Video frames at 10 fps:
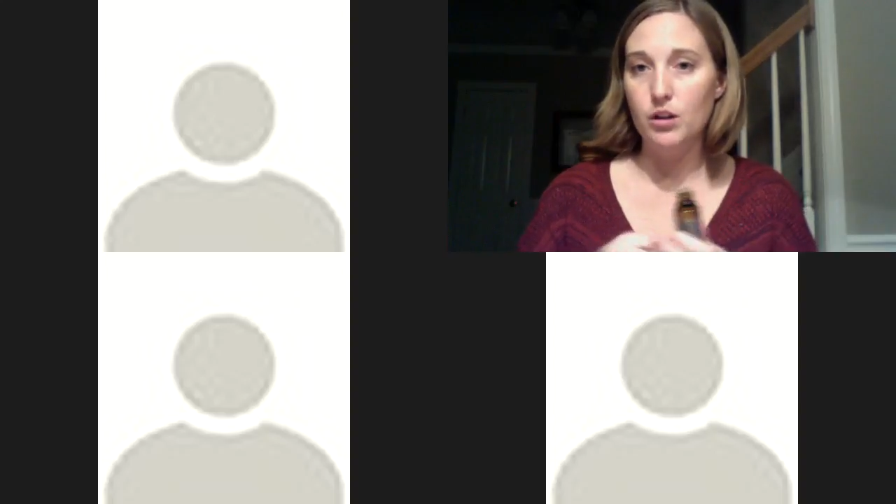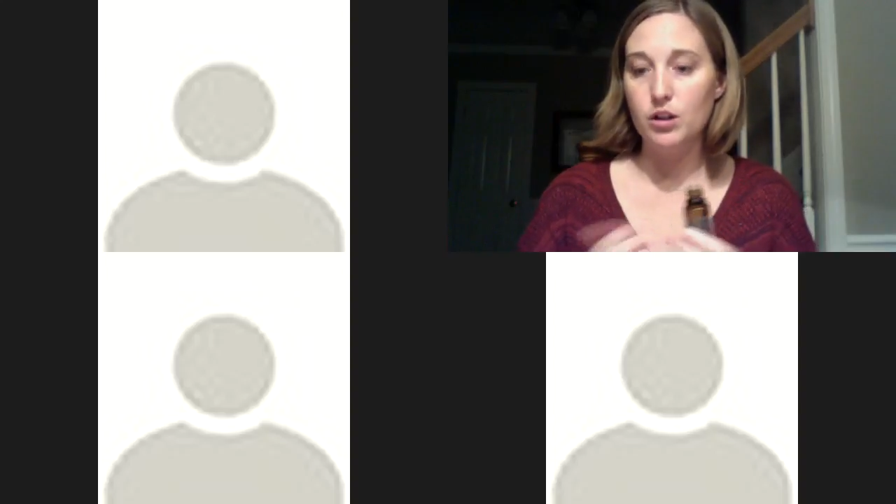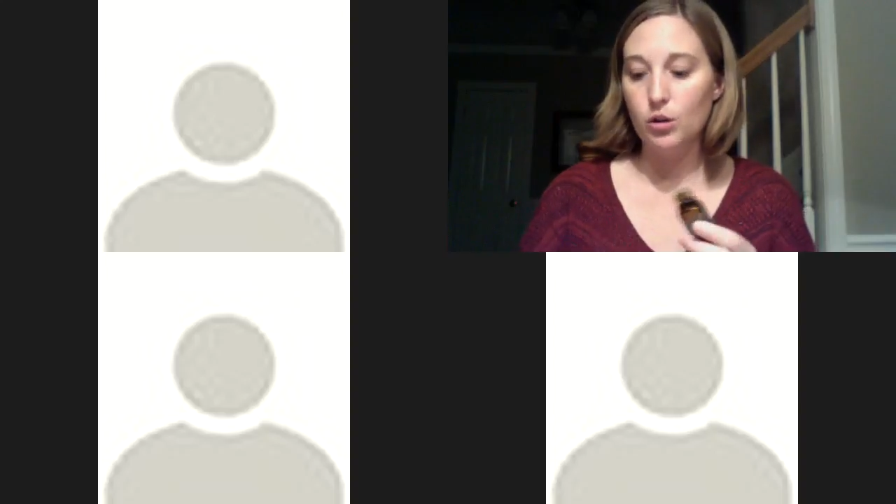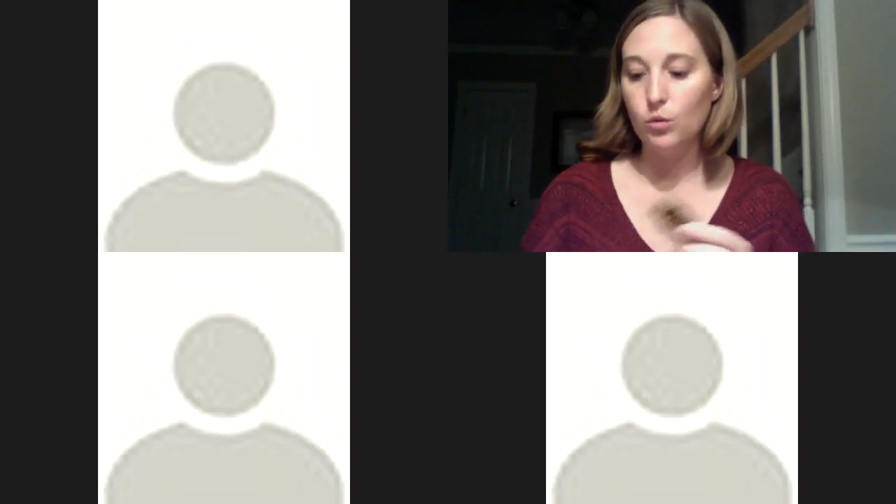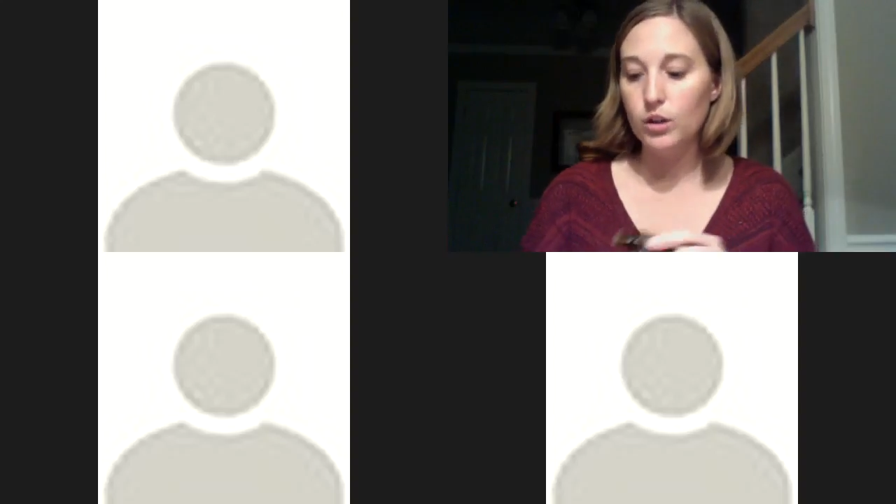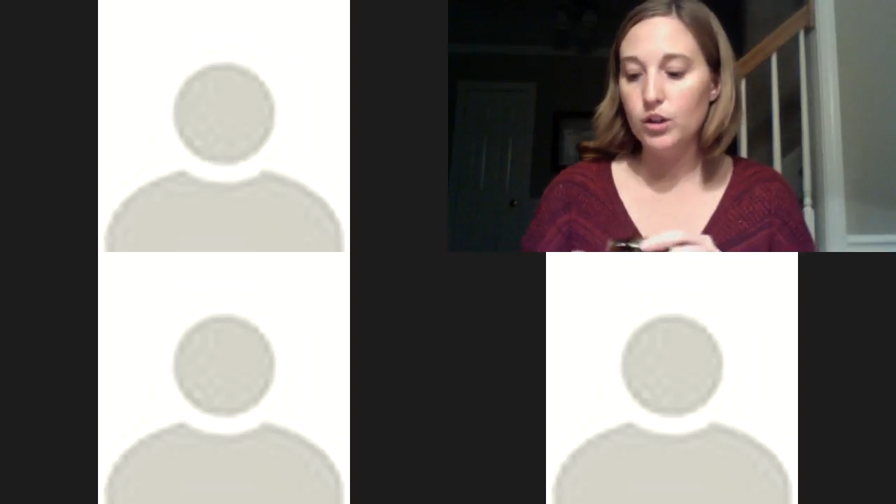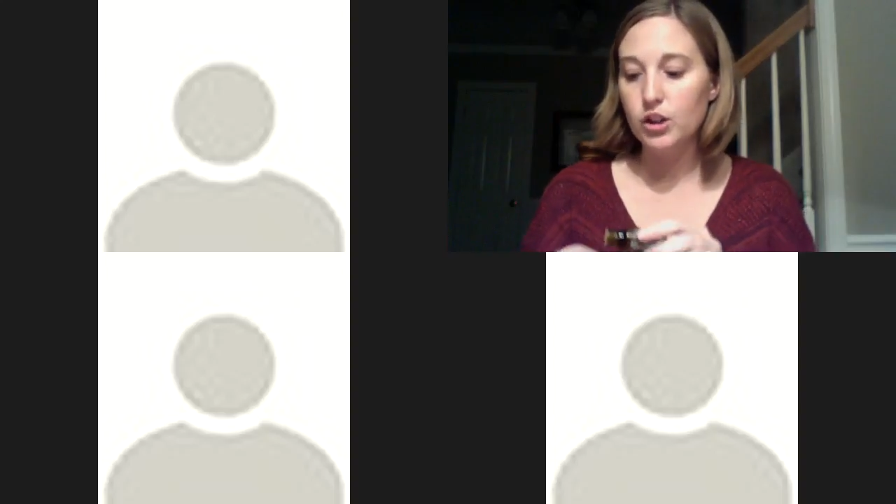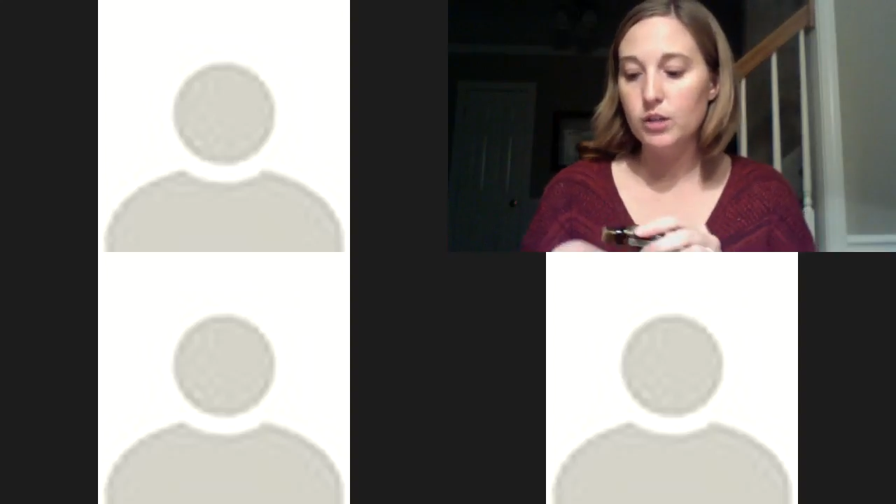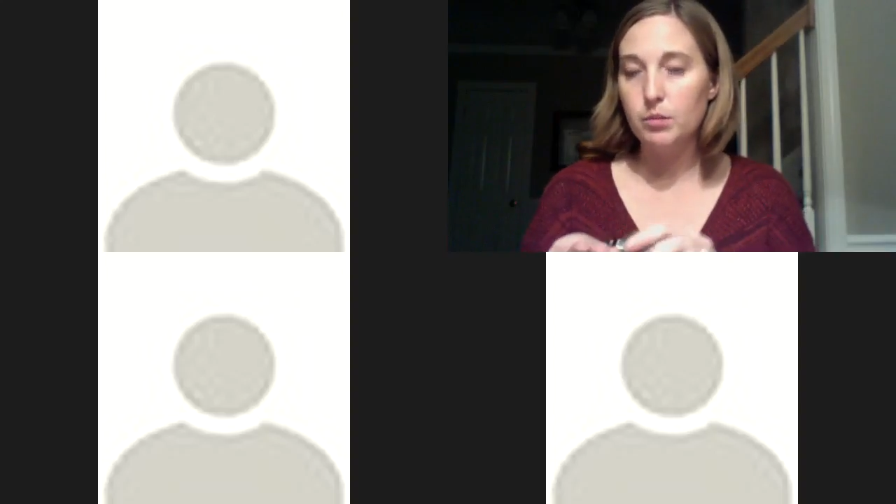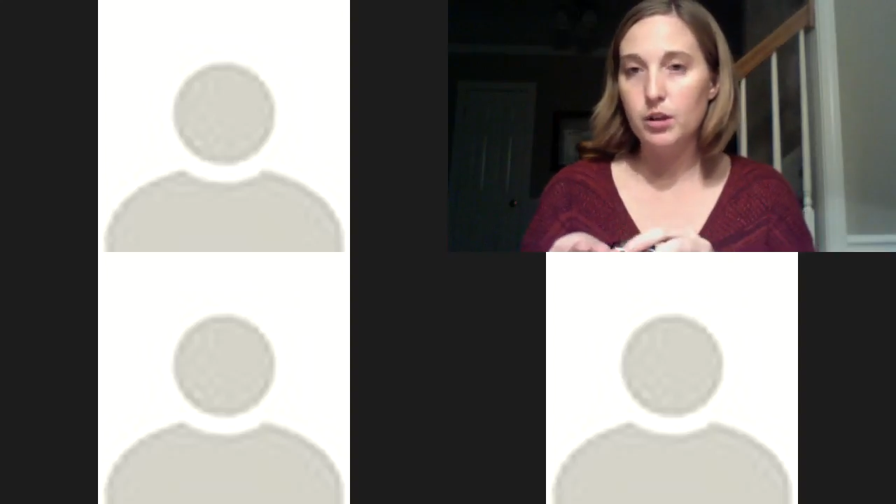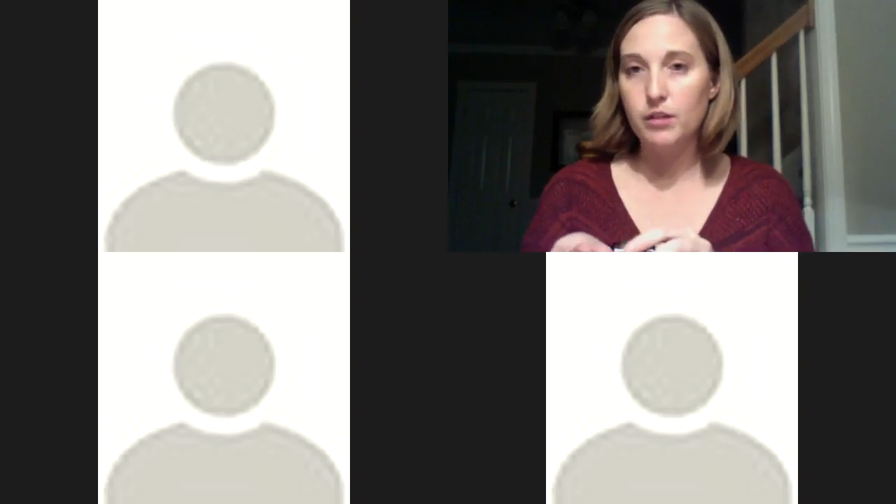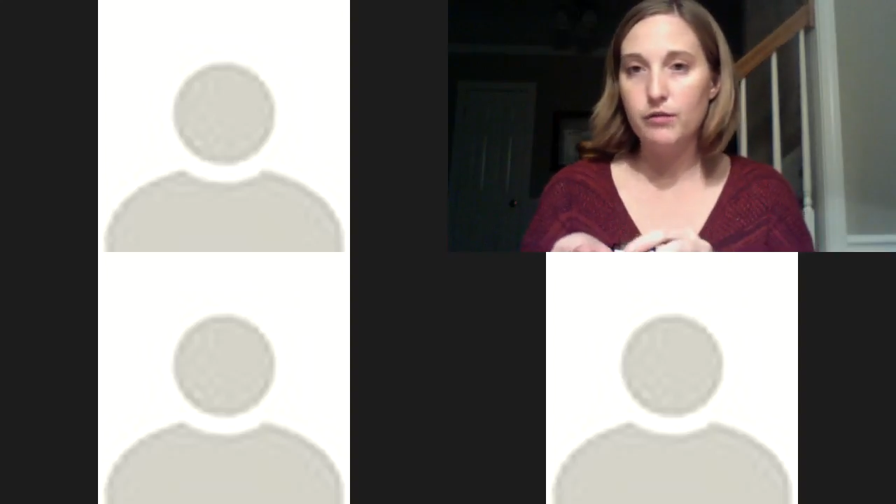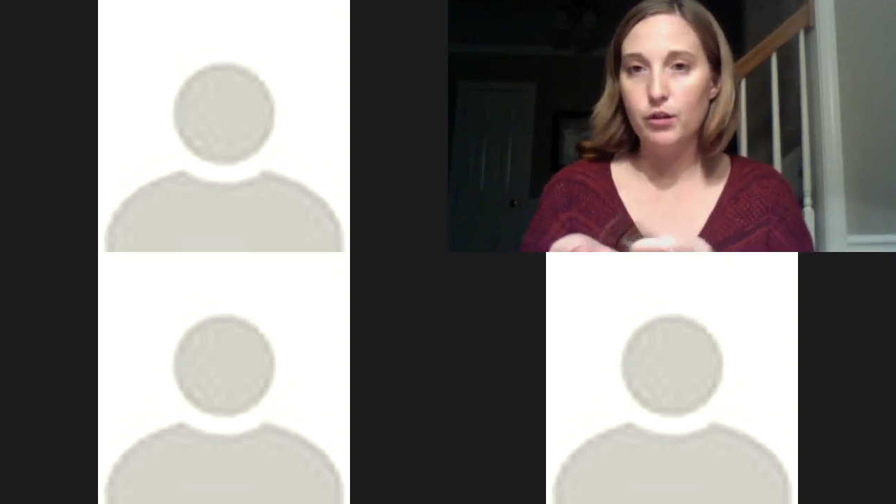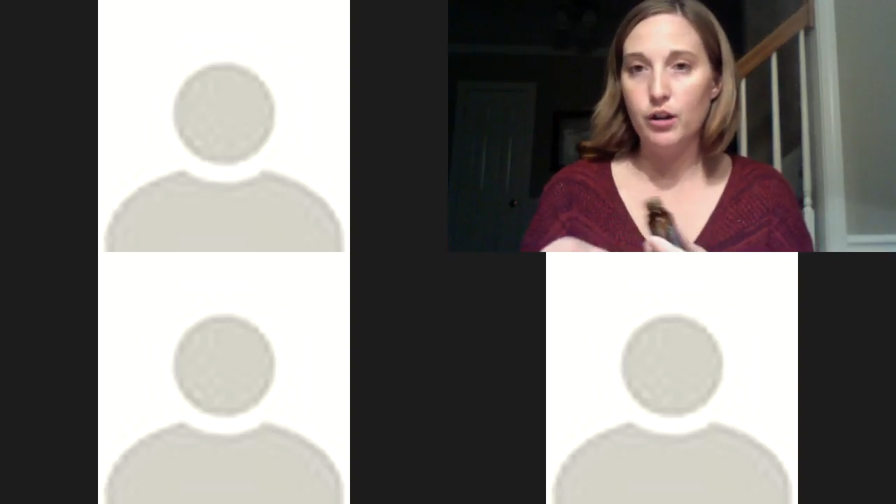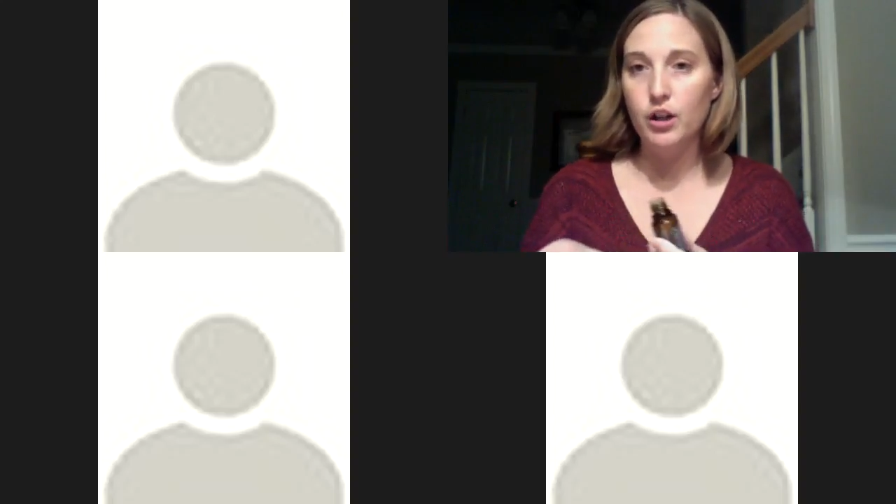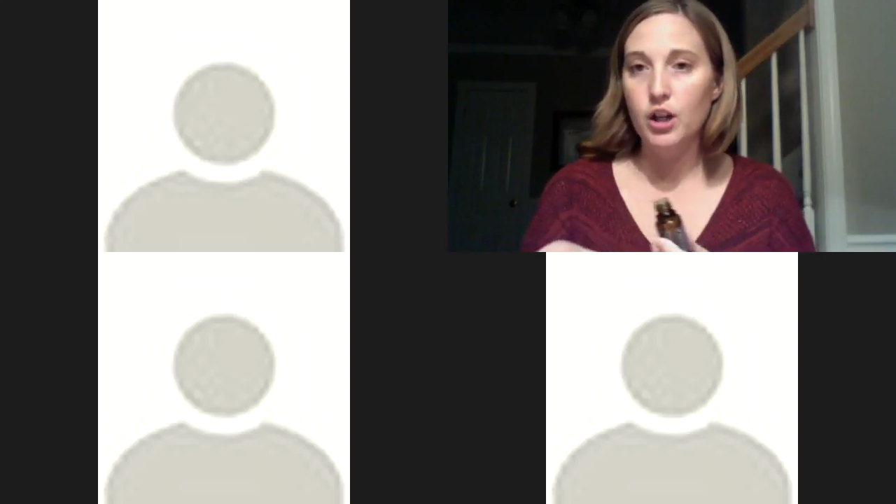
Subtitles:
So we'll just put a few